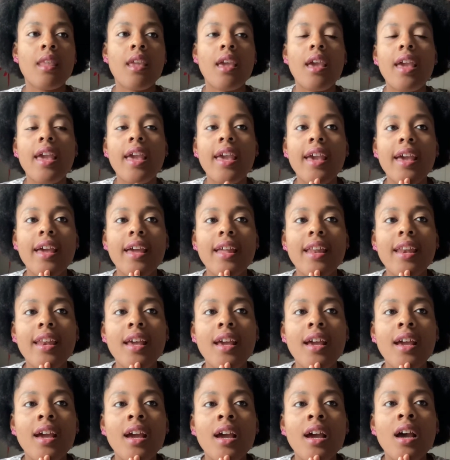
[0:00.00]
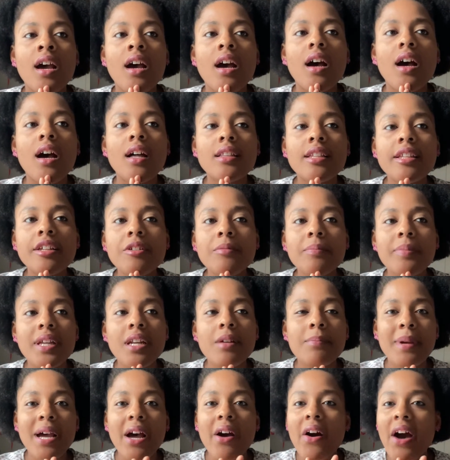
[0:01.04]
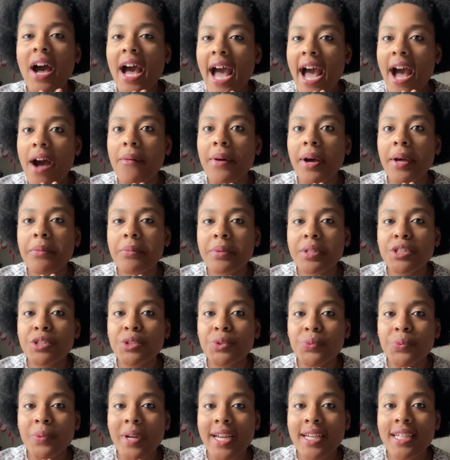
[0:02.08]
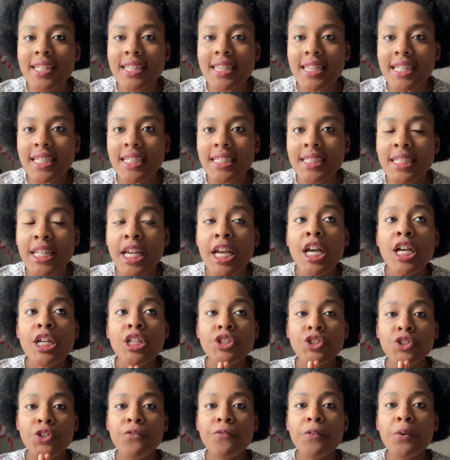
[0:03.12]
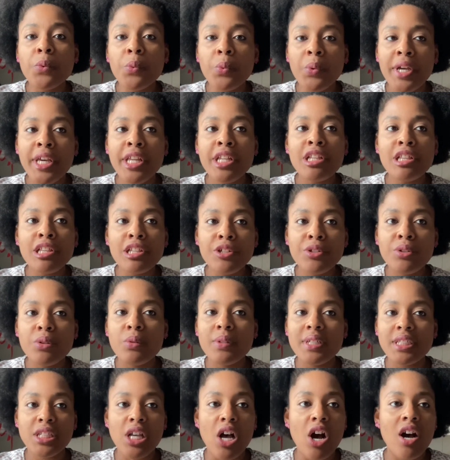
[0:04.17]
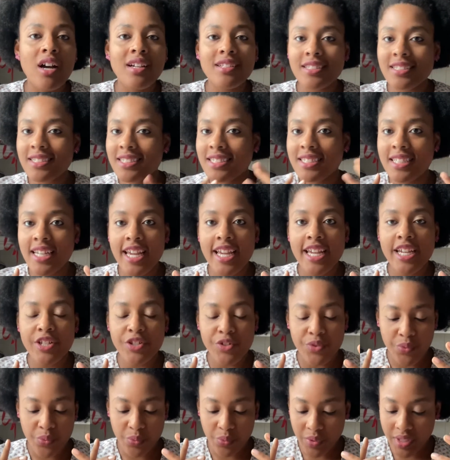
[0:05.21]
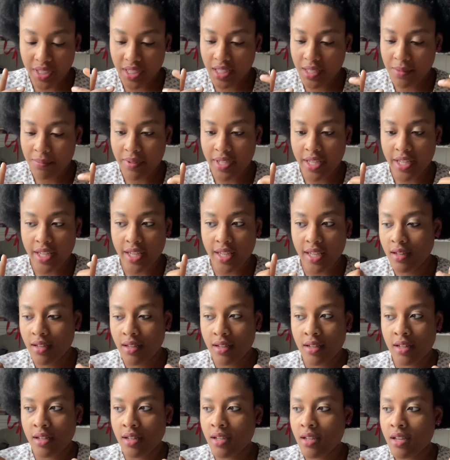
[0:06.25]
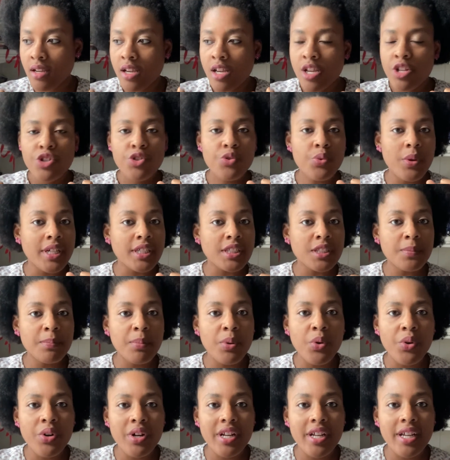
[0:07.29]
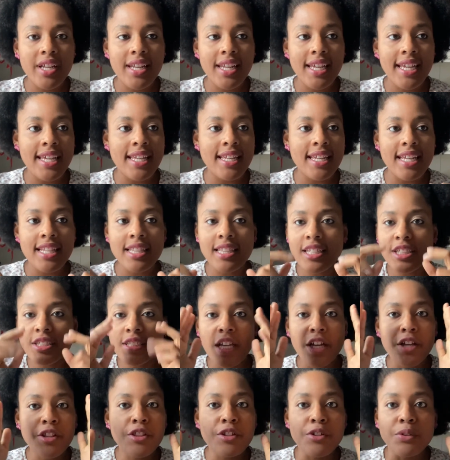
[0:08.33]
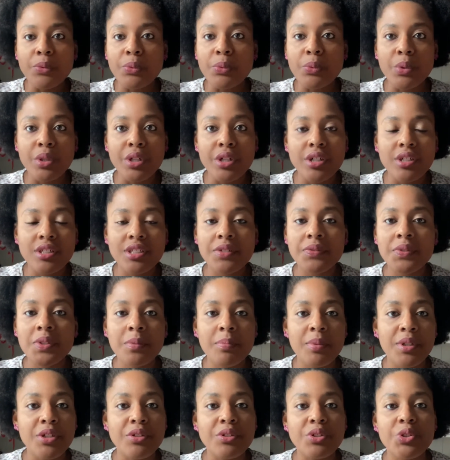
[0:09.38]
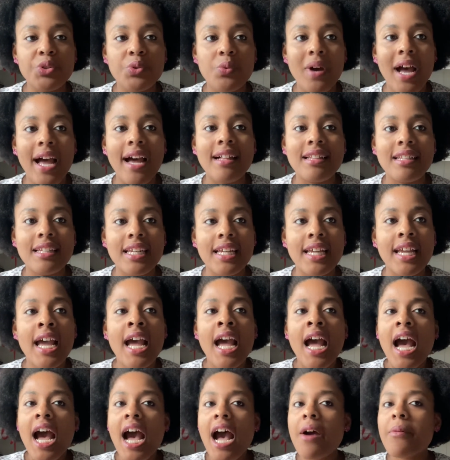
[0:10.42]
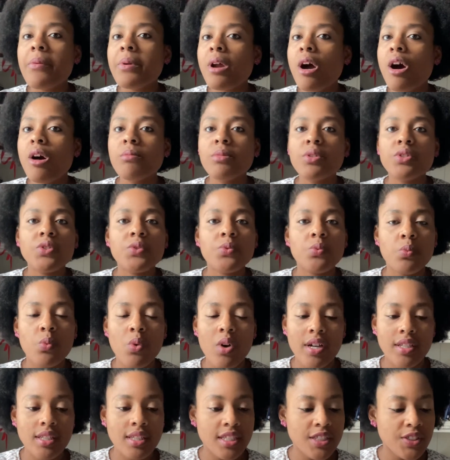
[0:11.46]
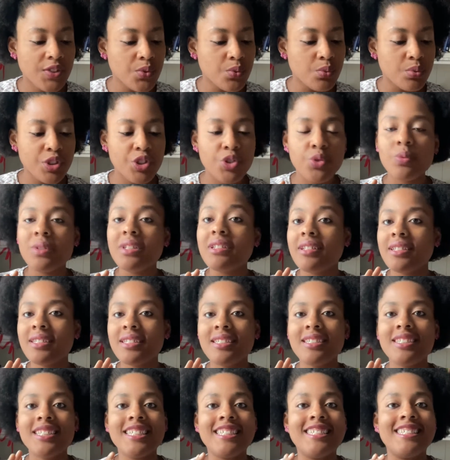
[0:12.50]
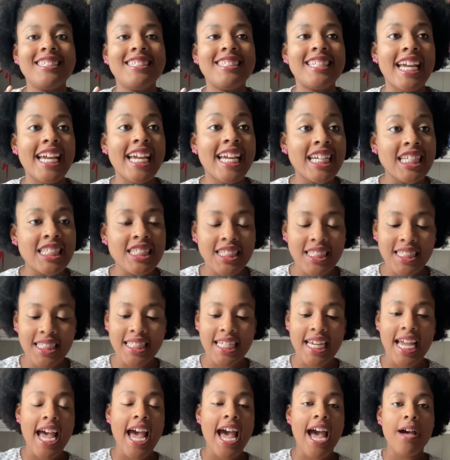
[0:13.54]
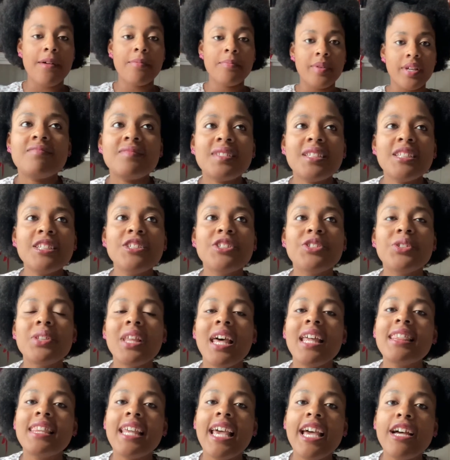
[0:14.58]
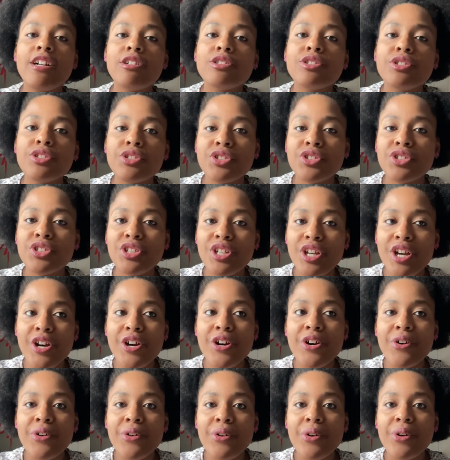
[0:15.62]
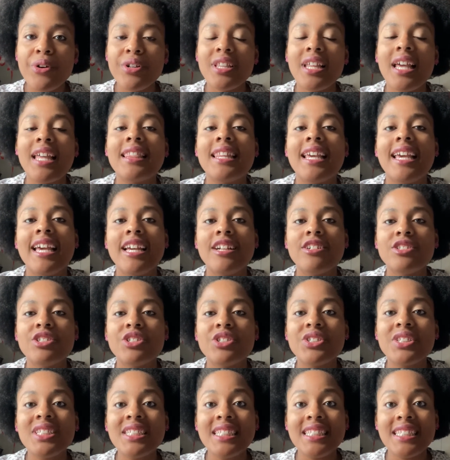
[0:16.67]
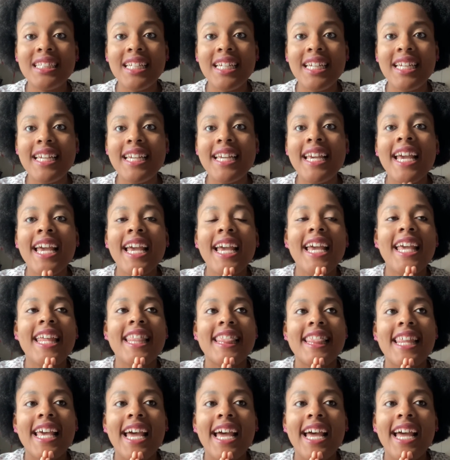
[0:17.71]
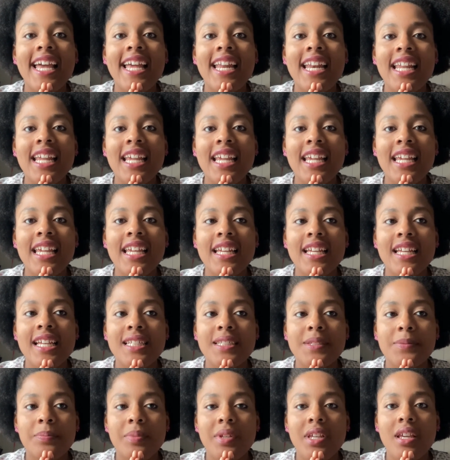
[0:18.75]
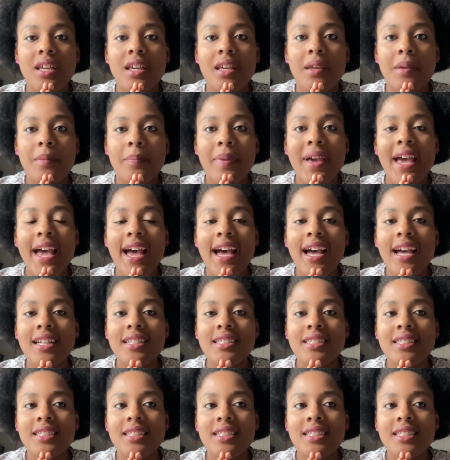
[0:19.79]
And a little bit about how I would direct this. So for when Lou is on stage really being transported in this other world of spirituality, I would almost want this ritualistic dance to happen so that the elders know, or that the elders see, that he is being passed